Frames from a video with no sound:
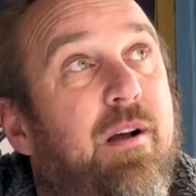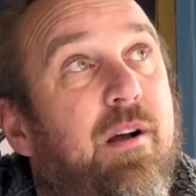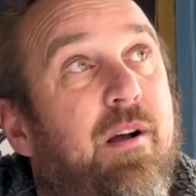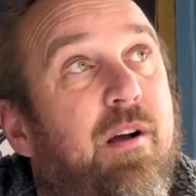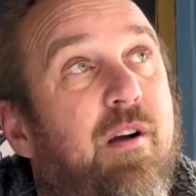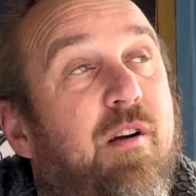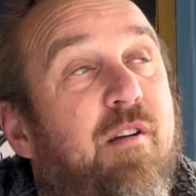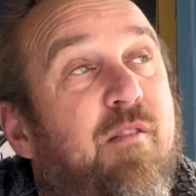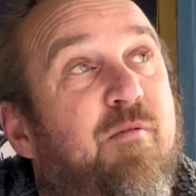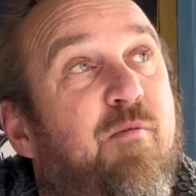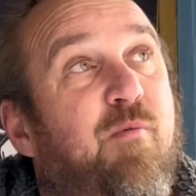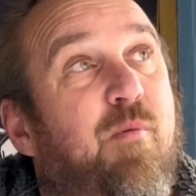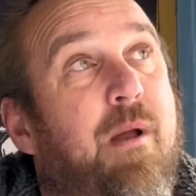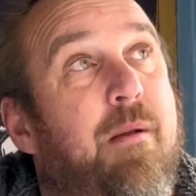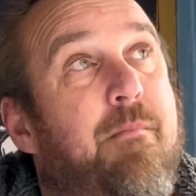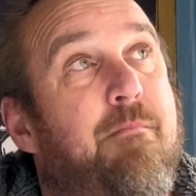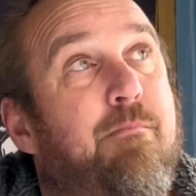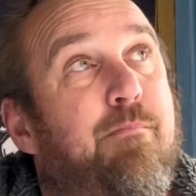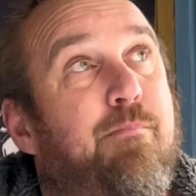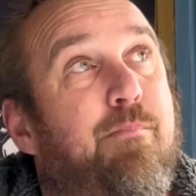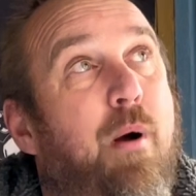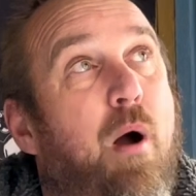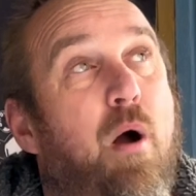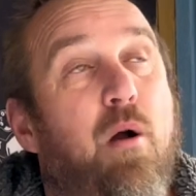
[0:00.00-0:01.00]
of
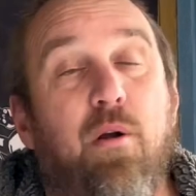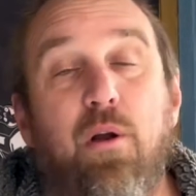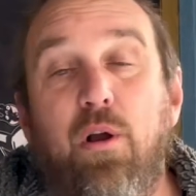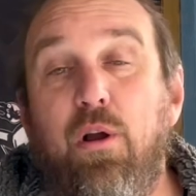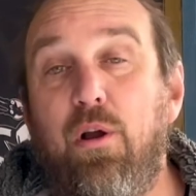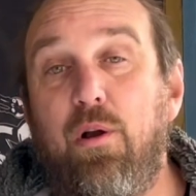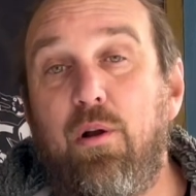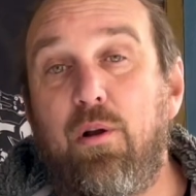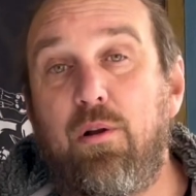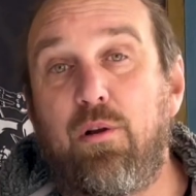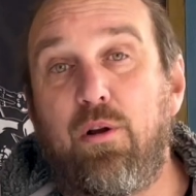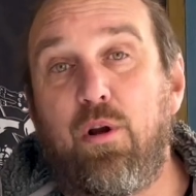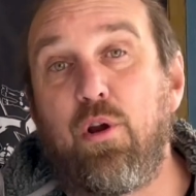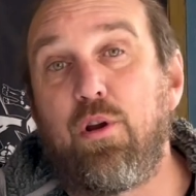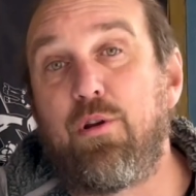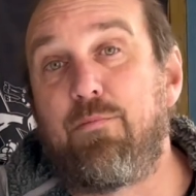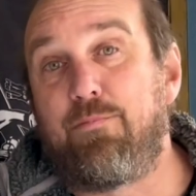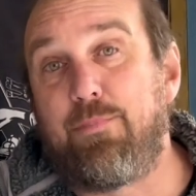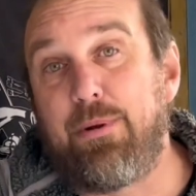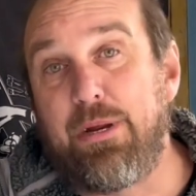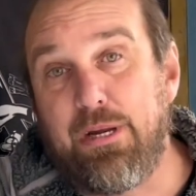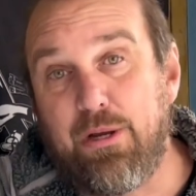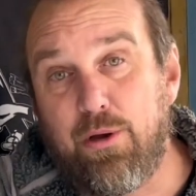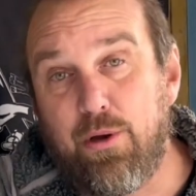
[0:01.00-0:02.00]
when Punk could
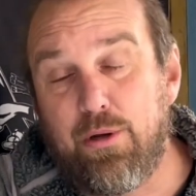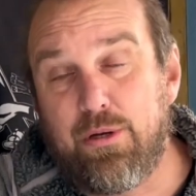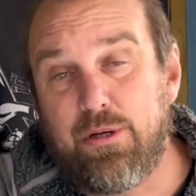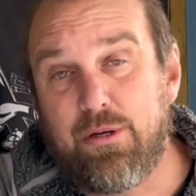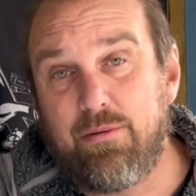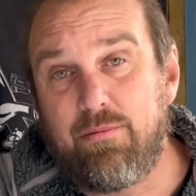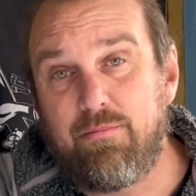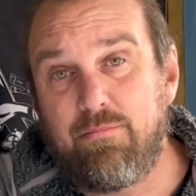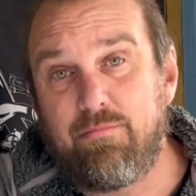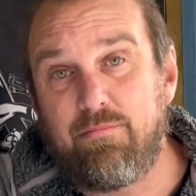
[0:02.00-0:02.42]
be good.